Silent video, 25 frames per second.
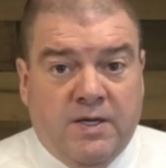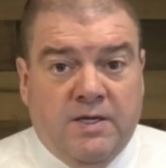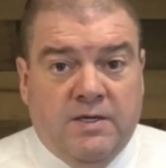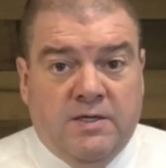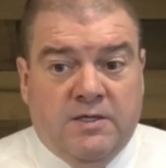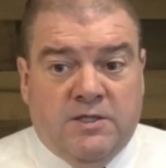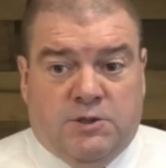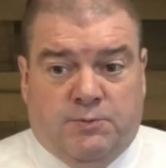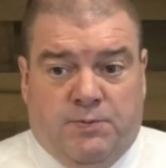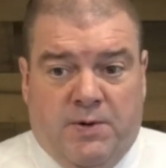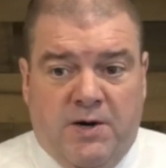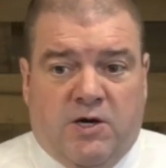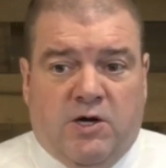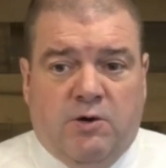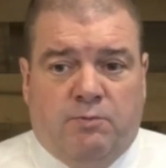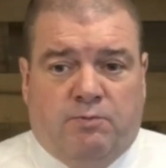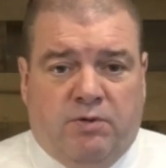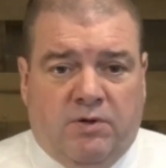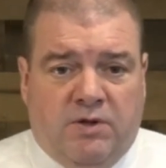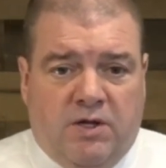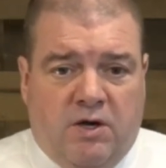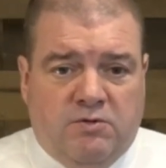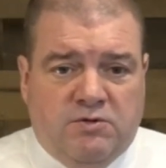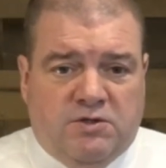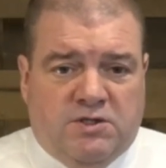Speaker
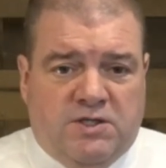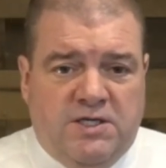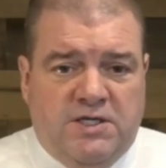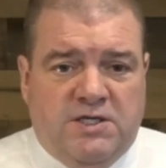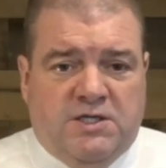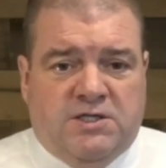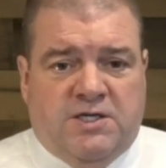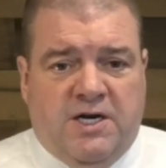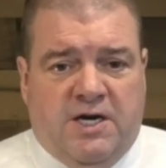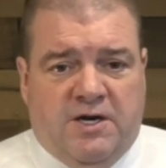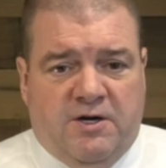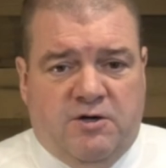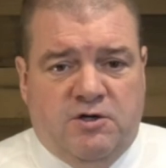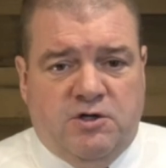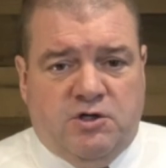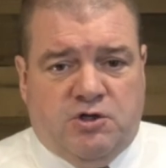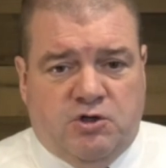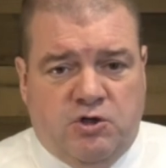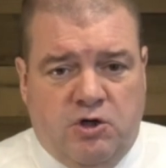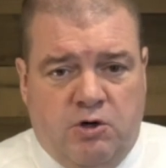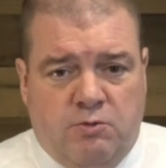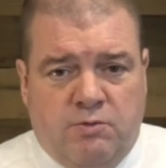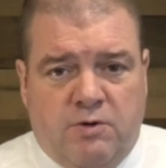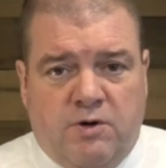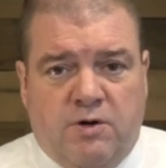Pelosi, Senator
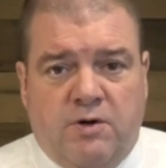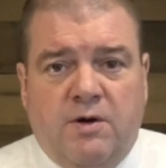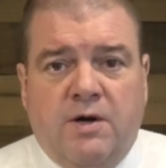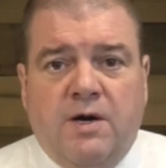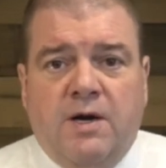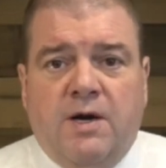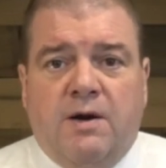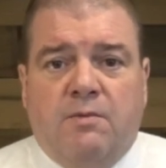Schumer,